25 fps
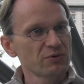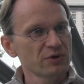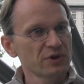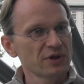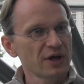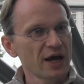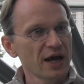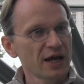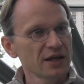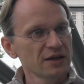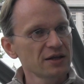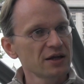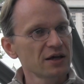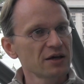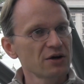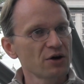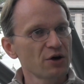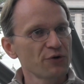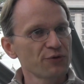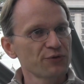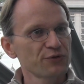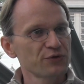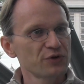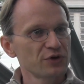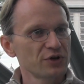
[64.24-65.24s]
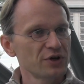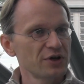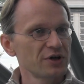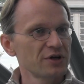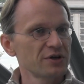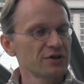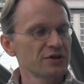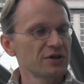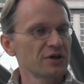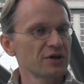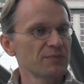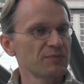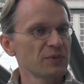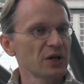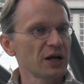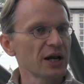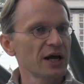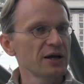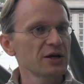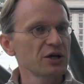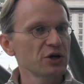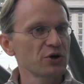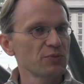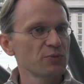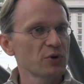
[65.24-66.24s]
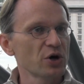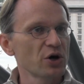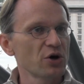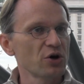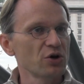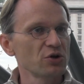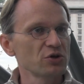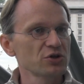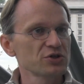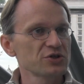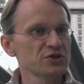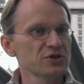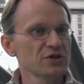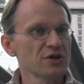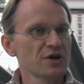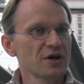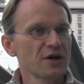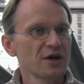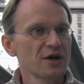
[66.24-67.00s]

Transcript: with the ending of the Millennium Goals